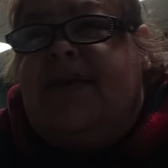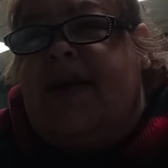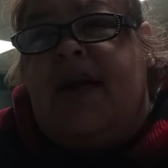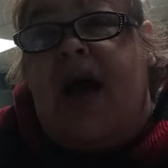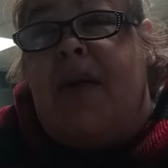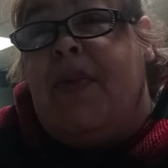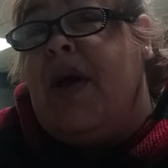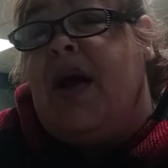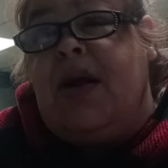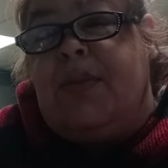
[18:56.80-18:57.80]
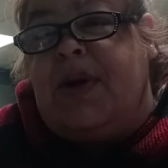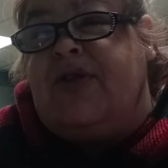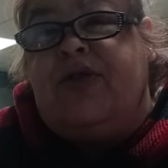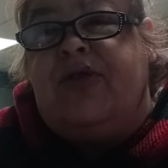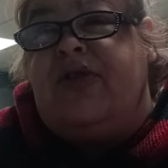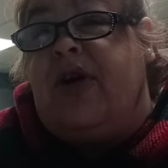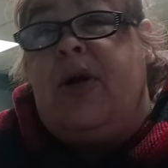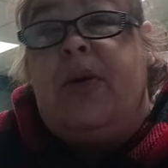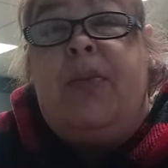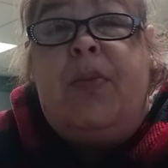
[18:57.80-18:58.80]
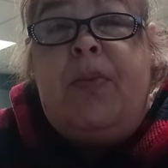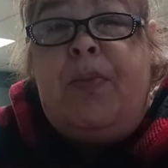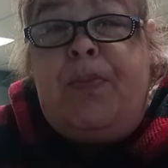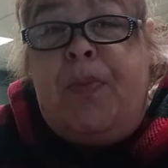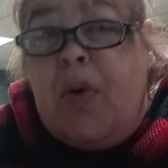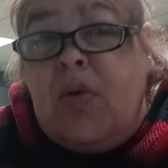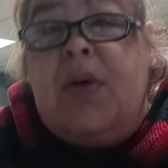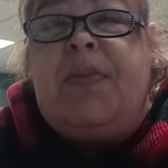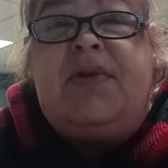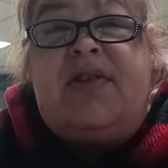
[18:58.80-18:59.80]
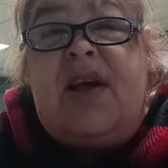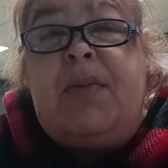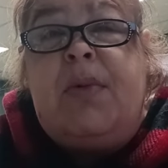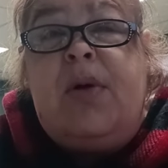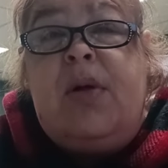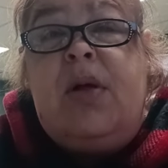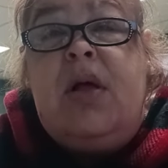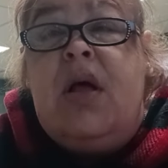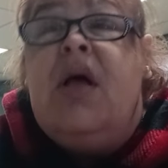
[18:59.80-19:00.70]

said, I'm that kind of bitch who'll start and pull up a table,